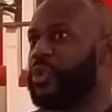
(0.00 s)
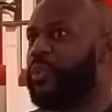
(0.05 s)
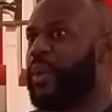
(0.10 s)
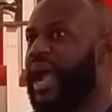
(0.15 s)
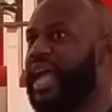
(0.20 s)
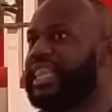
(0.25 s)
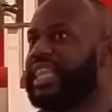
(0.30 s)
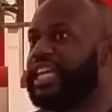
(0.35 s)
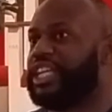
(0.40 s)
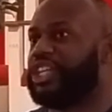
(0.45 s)
the
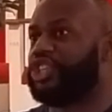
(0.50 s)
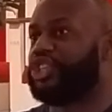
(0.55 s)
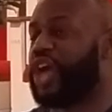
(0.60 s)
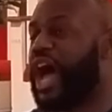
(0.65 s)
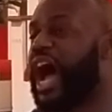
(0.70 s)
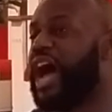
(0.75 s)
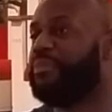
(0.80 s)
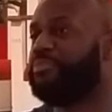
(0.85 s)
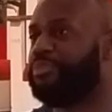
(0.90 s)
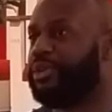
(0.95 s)
way that
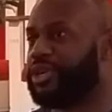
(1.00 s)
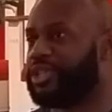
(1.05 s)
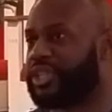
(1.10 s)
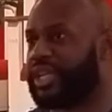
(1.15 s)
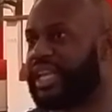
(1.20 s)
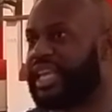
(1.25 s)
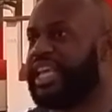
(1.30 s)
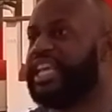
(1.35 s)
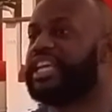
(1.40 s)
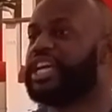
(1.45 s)
John
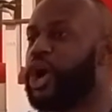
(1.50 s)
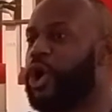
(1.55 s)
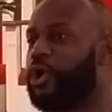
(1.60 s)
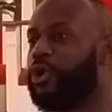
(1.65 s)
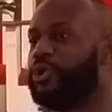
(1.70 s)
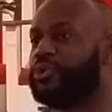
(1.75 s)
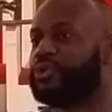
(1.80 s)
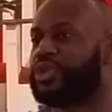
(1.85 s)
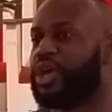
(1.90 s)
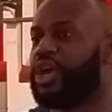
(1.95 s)
puts it, he
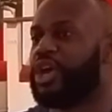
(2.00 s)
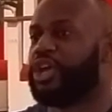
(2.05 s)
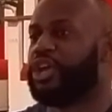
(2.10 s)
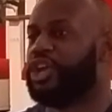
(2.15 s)
goes,